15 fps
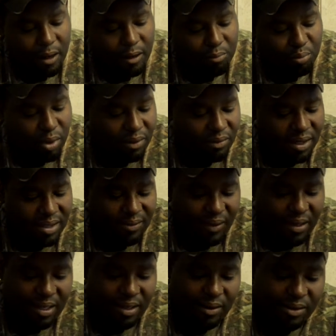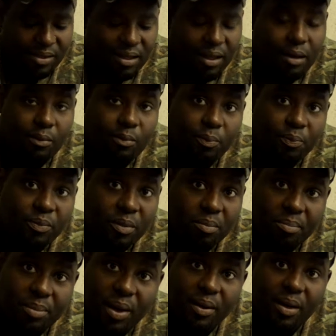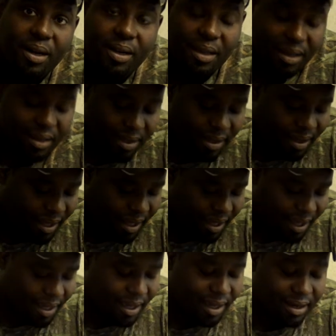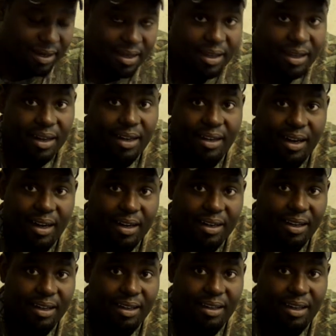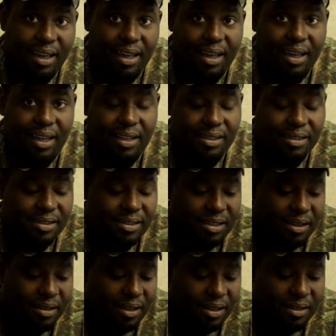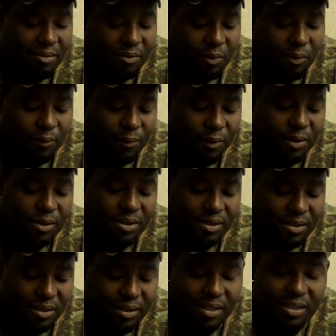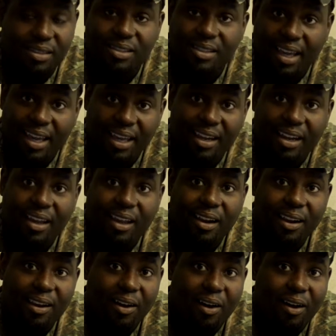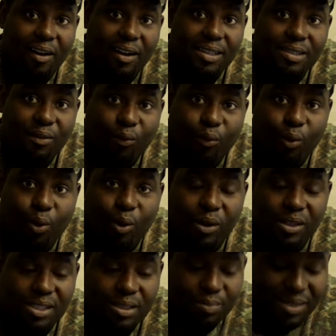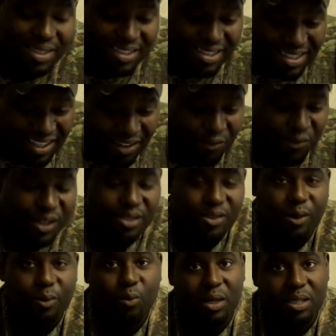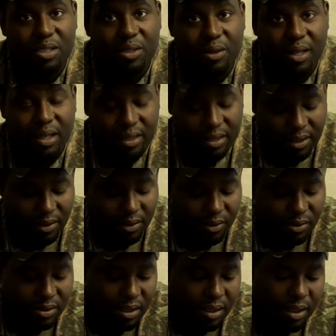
previous videos of bow hunting and gun hunting, and referred you to the state laws for specifics on what you can use,